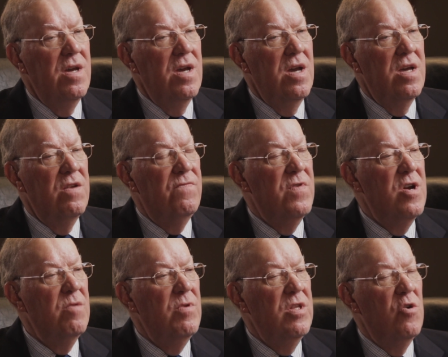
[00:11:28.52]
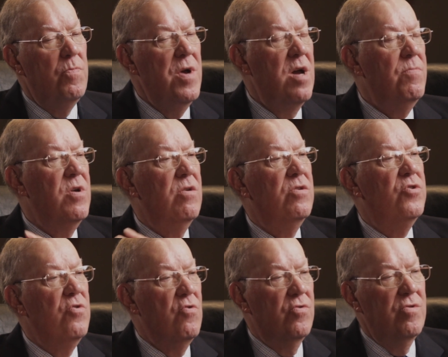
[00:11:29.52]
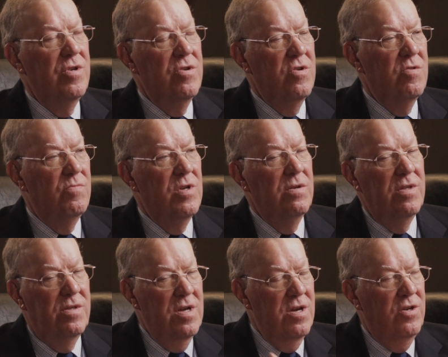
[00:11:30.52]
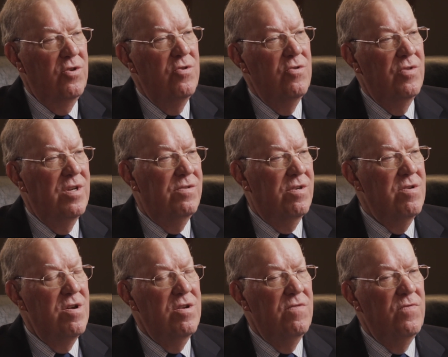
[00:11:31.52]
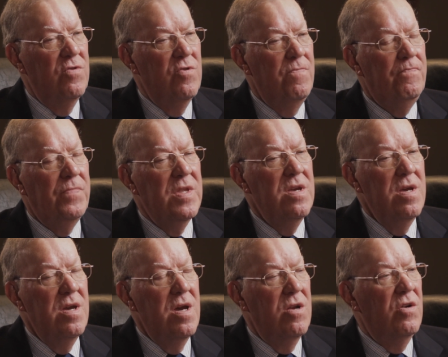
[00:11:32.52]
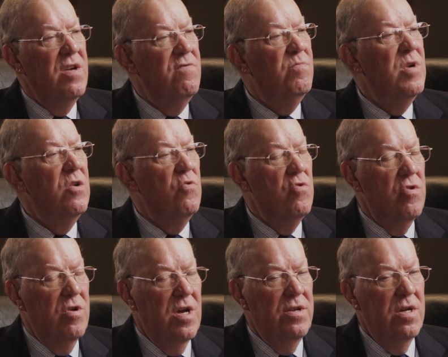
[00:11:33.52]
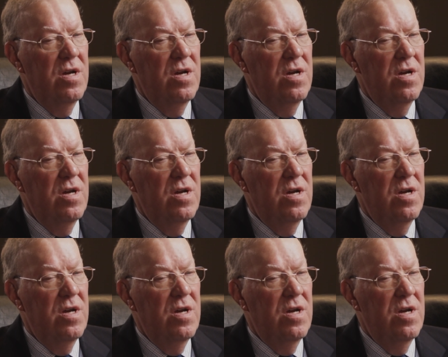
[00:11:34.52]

And invariably, they'll pat me on the shoulder, you know, thank you, that's kind of you. And I'll give them my order.